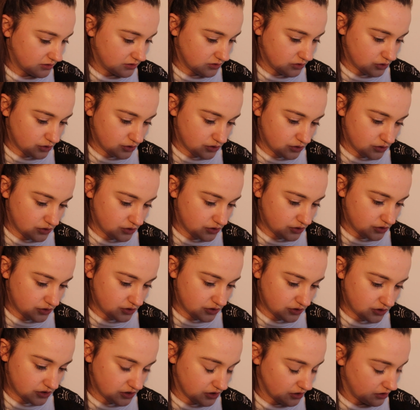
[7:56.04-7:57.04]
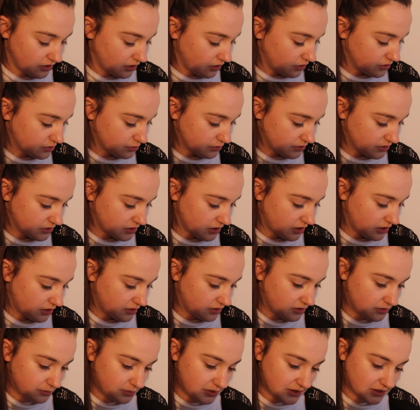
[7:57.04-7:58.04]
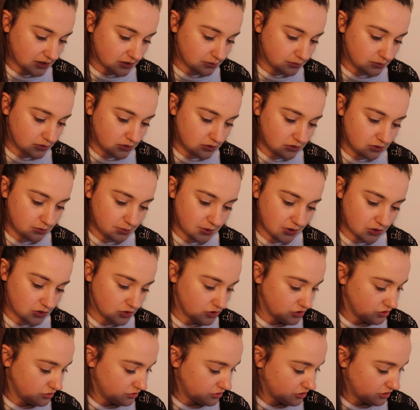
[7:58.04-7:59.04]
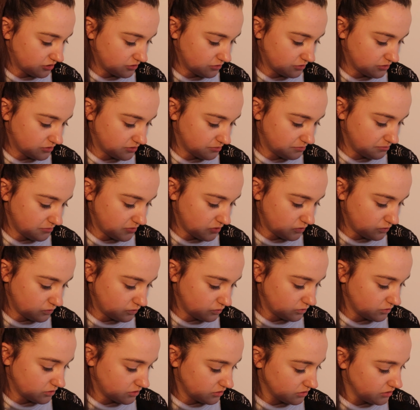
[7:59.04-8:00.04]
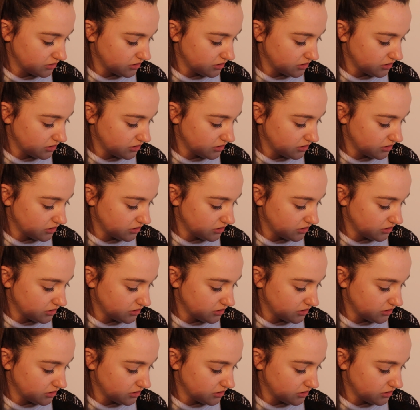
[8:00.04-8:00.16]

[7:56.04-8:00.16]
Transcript: So those ones aren't applicable because you don't smoke.